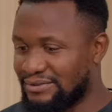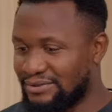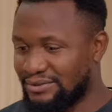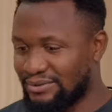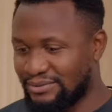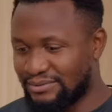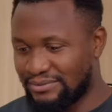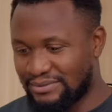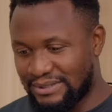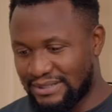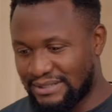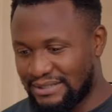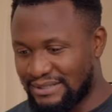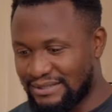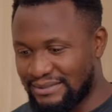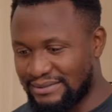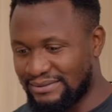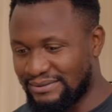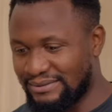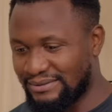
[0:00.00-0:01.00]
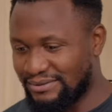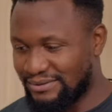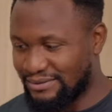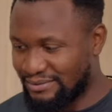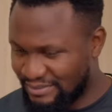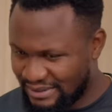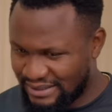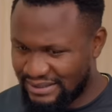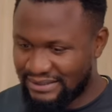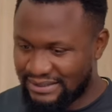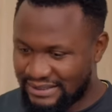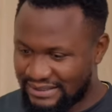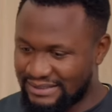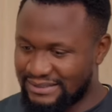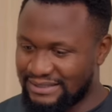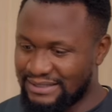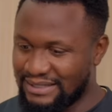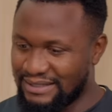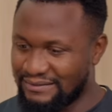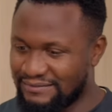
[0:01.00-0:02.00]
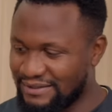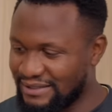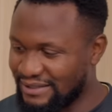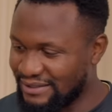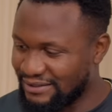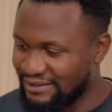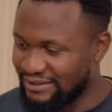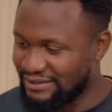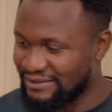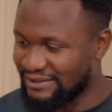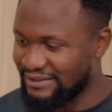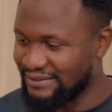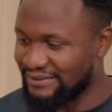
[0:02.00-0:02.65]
so, do you mind just have the haircut